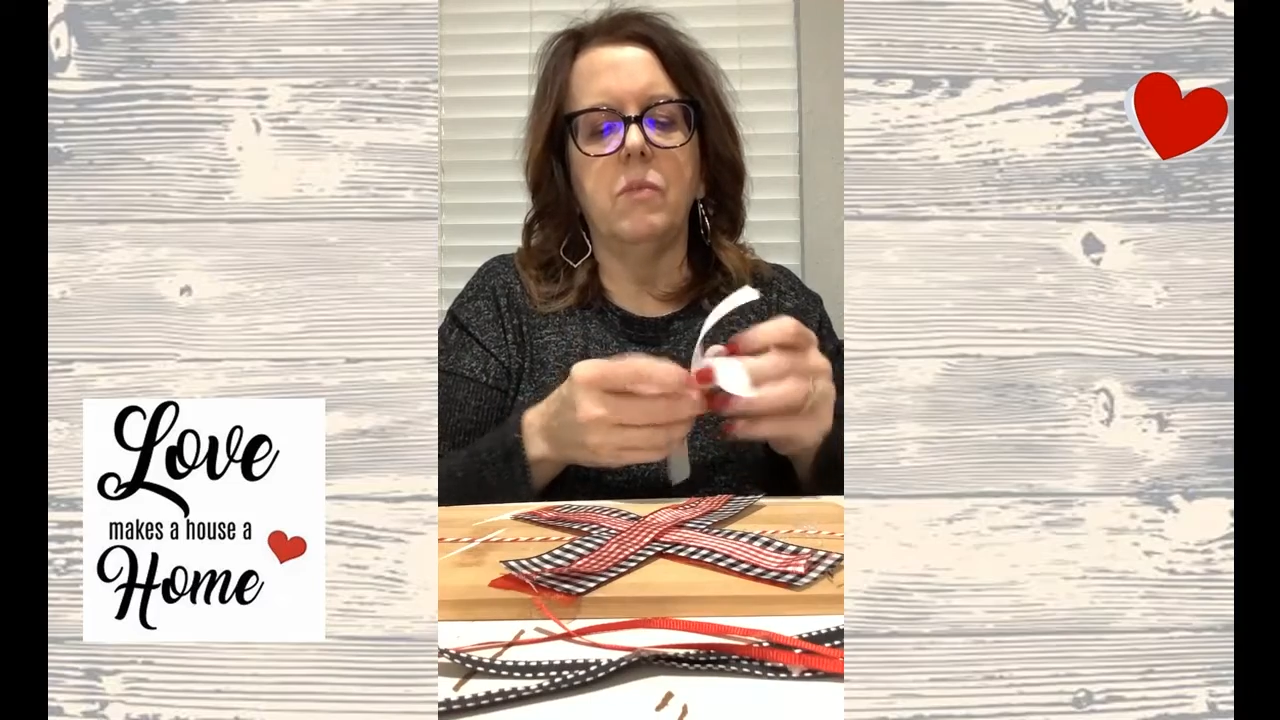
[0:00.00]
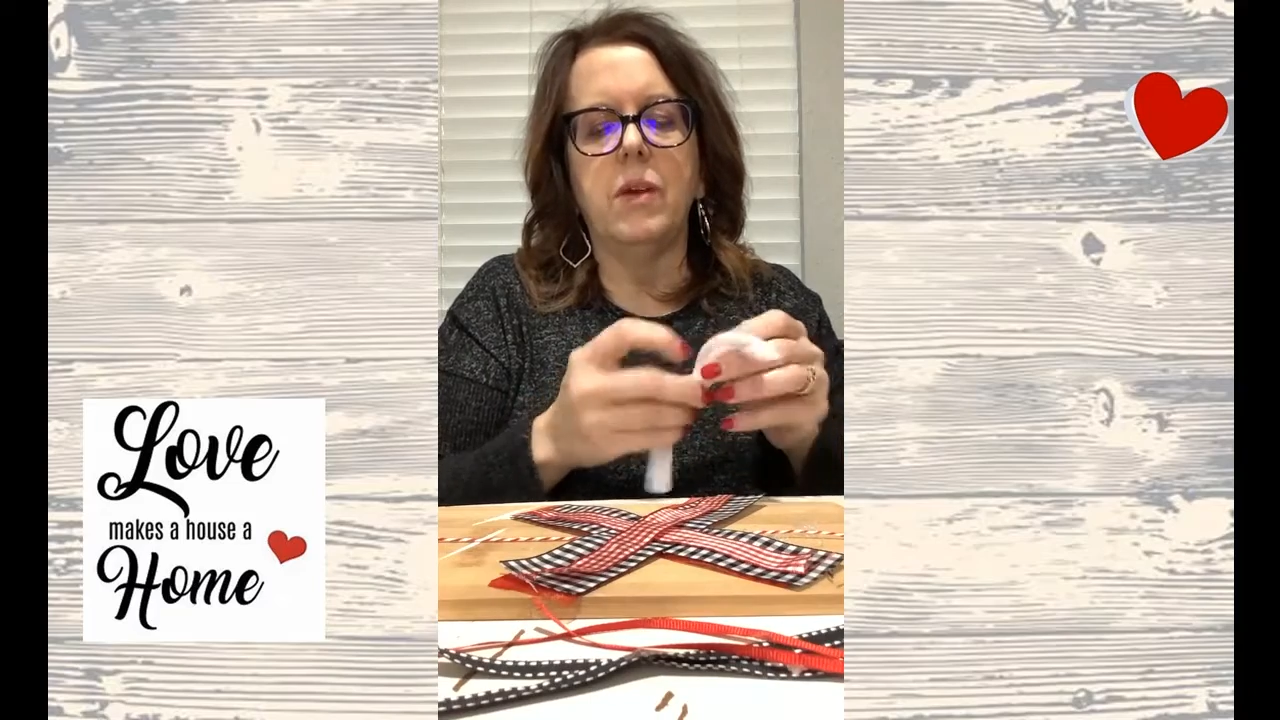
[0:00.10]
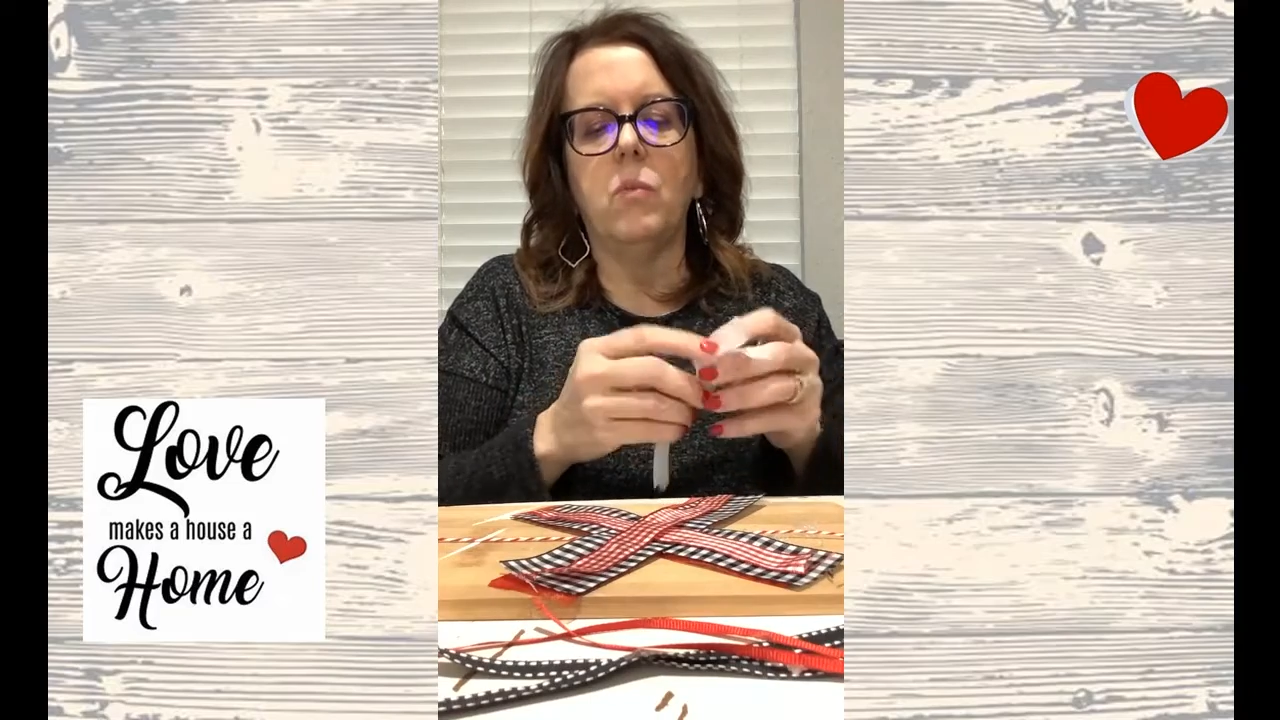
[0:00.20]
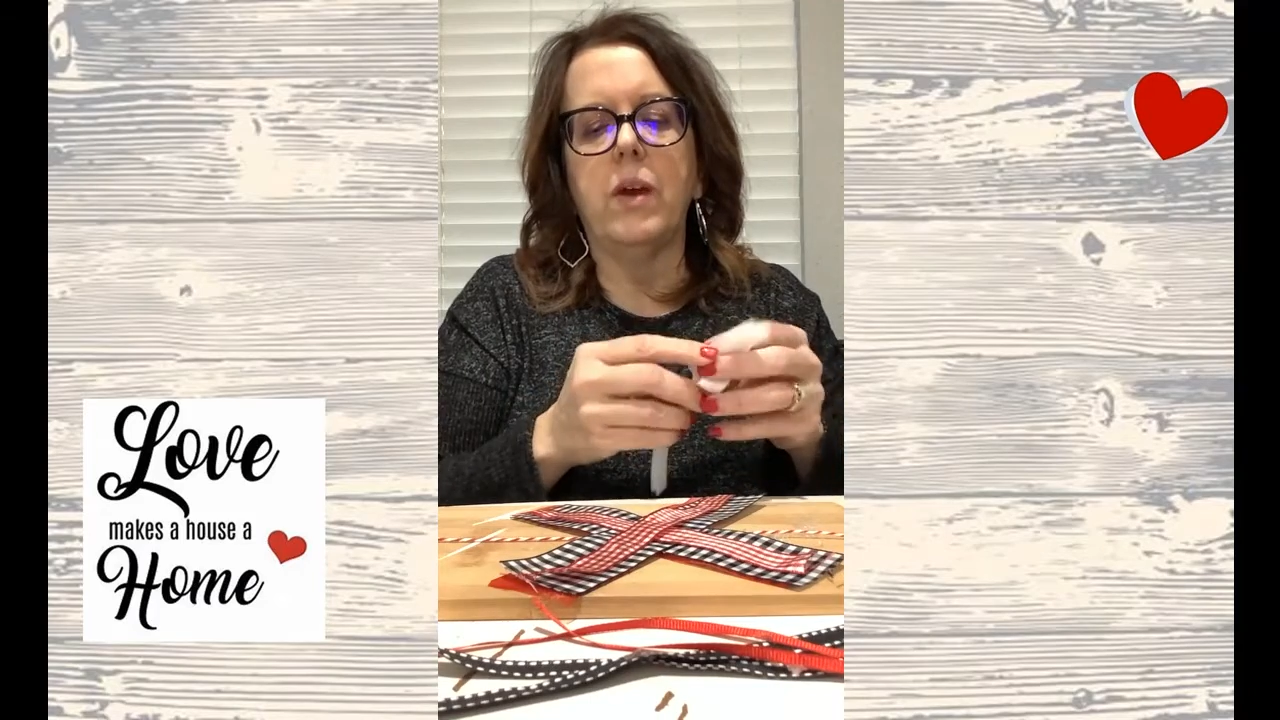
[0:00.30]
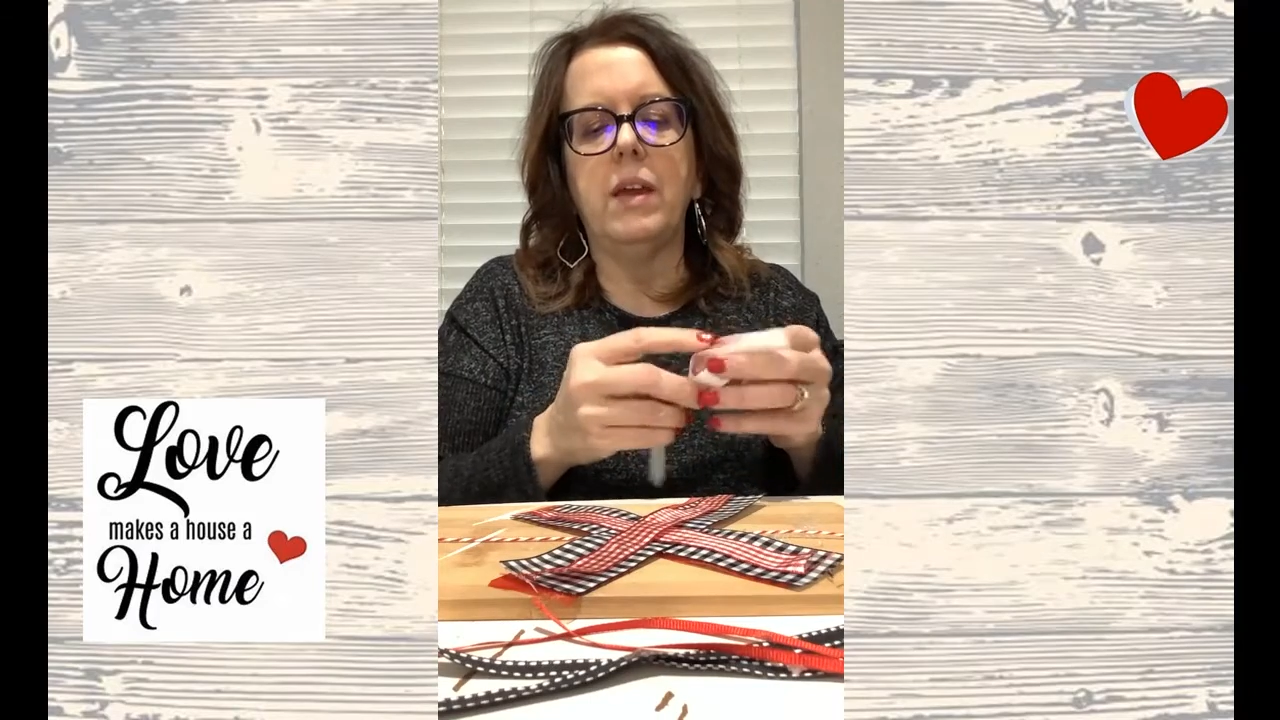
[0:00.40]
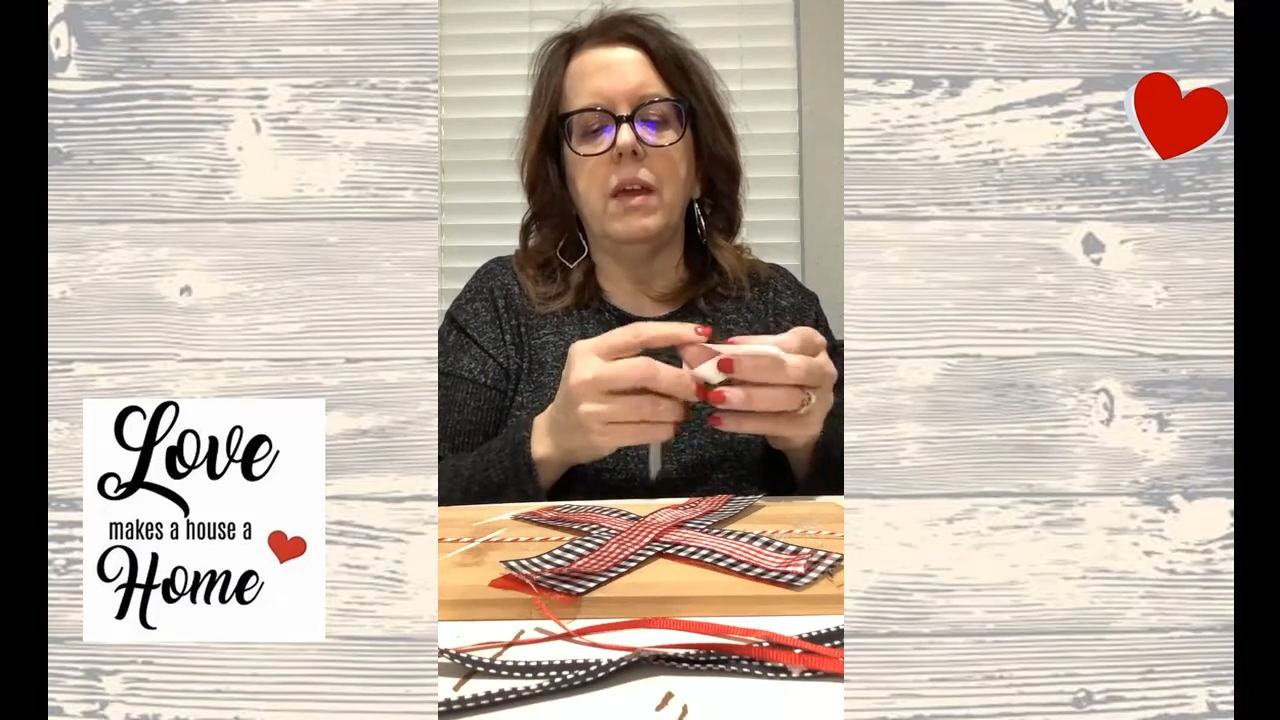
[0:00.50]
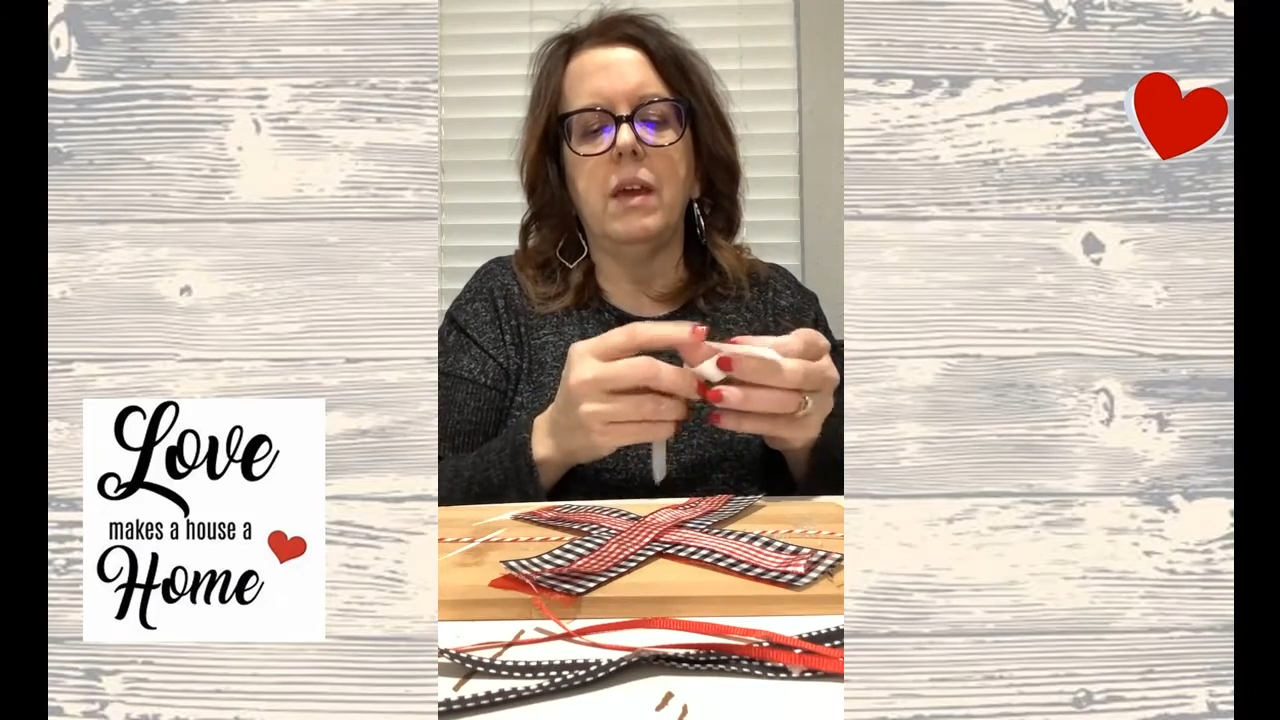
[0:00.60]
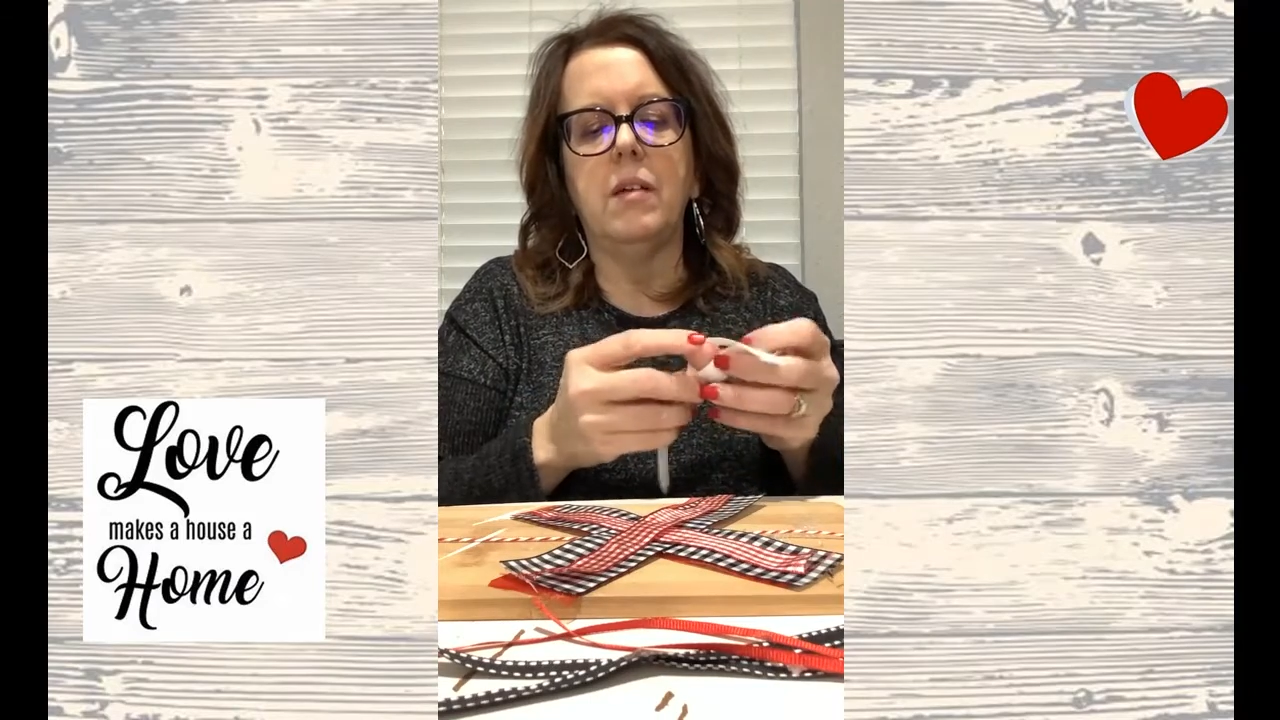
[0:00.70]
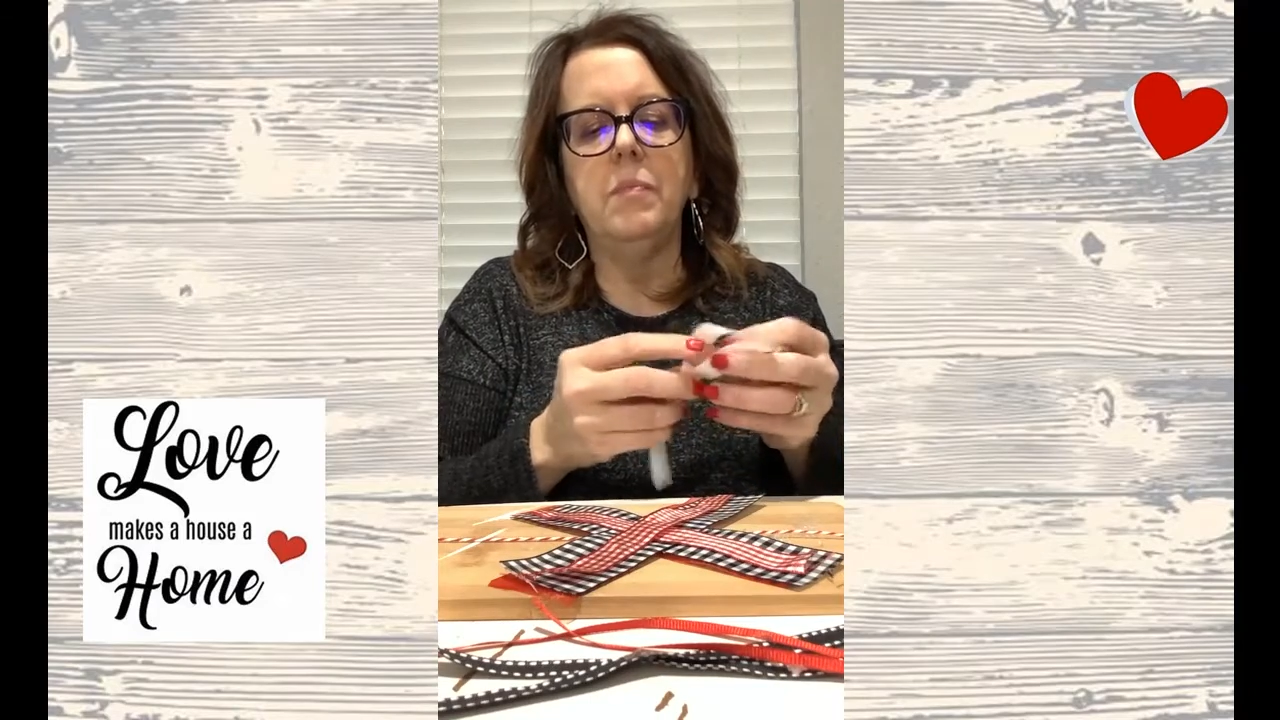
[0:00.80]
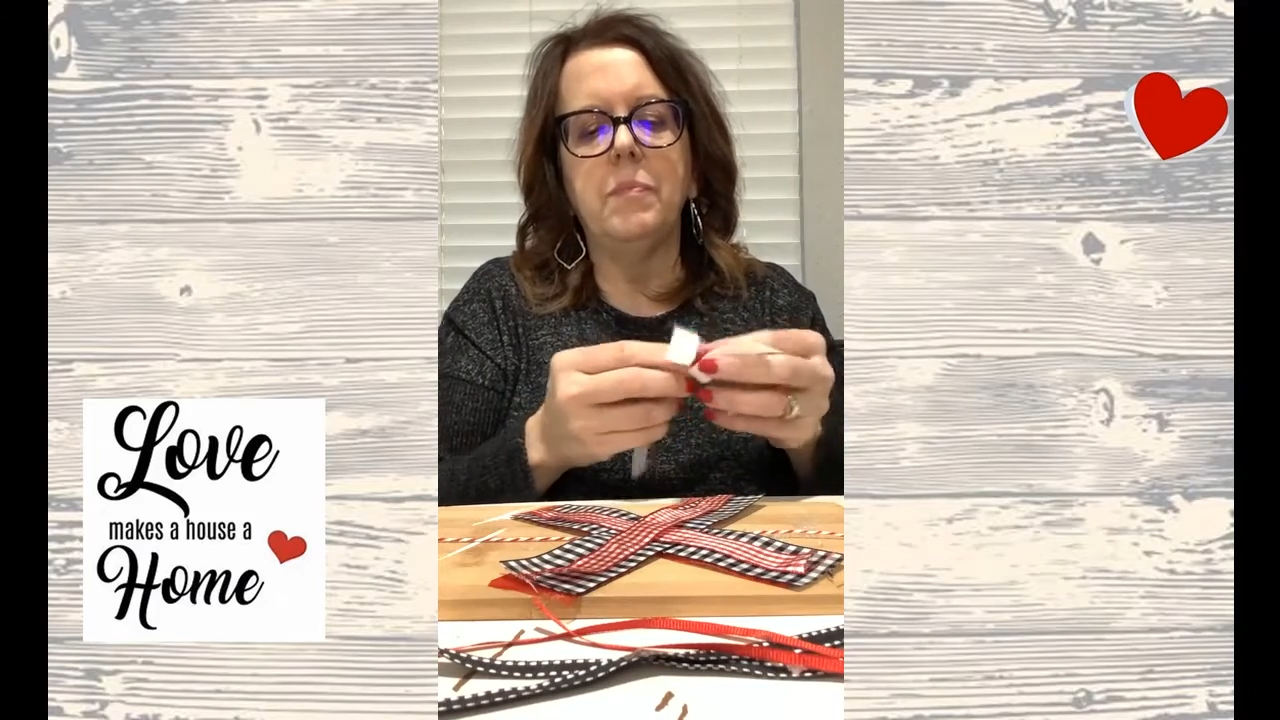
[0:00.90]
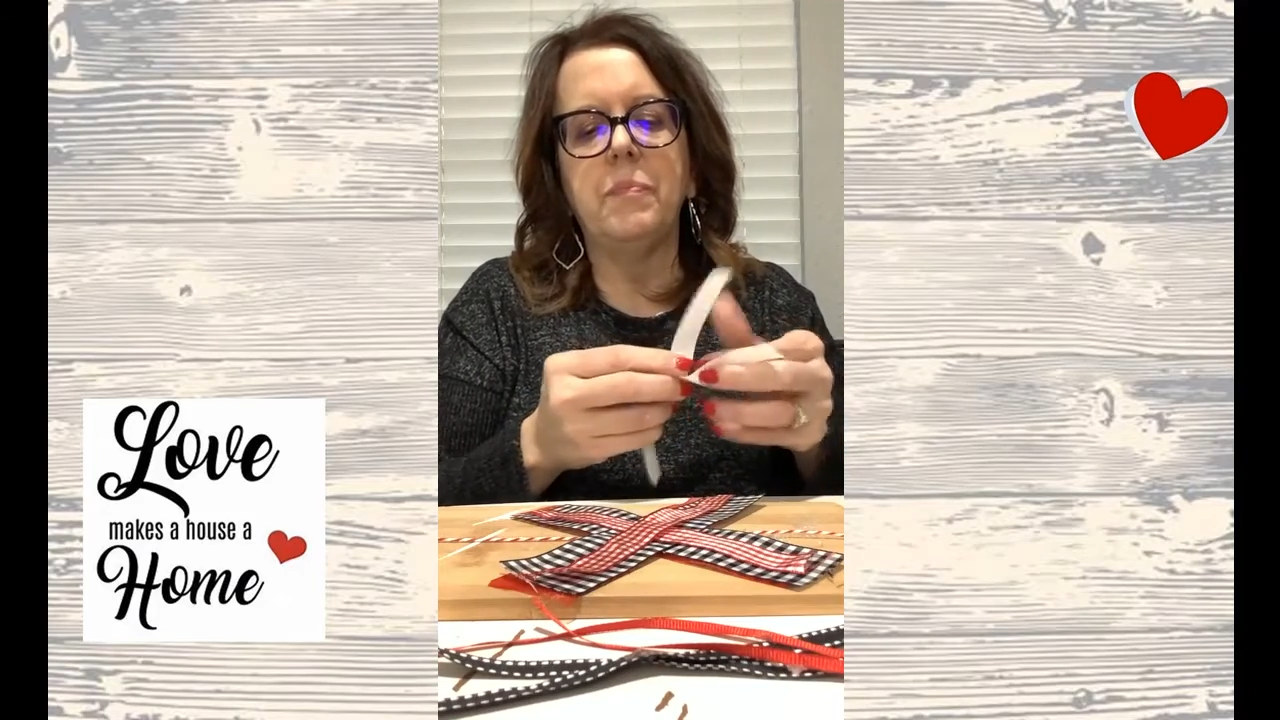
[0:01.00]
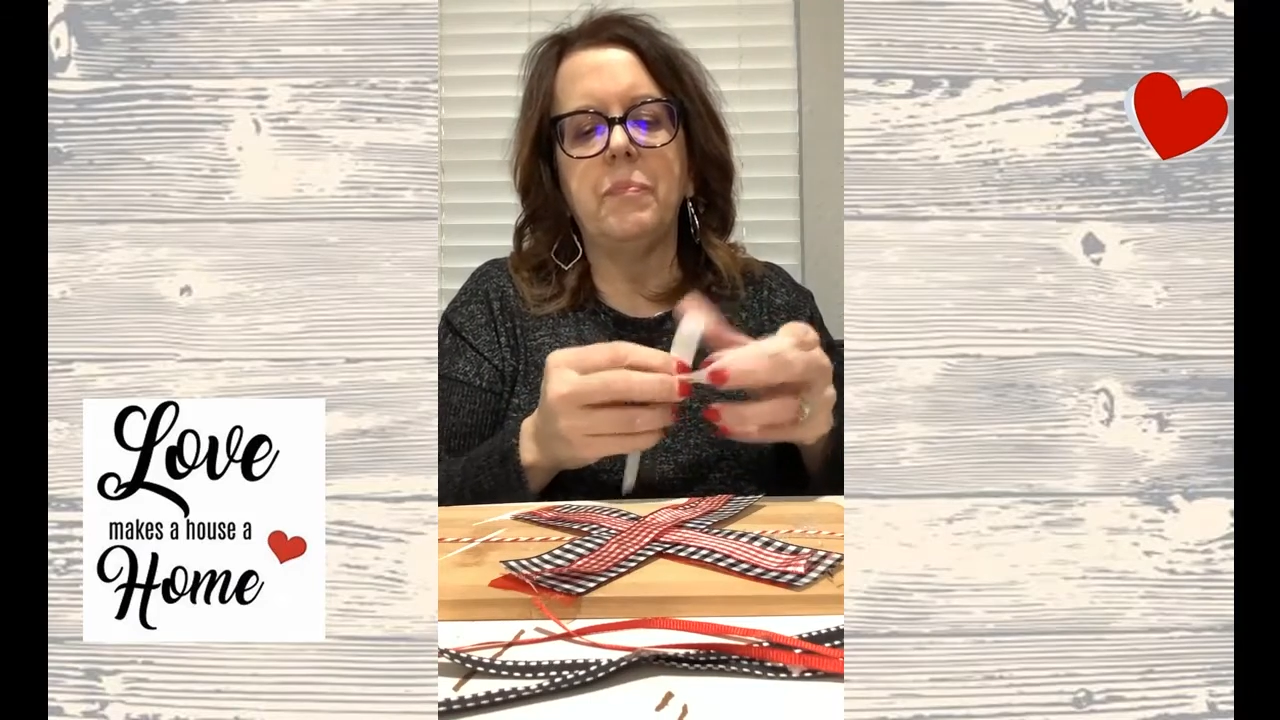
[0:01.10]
red and white gingham.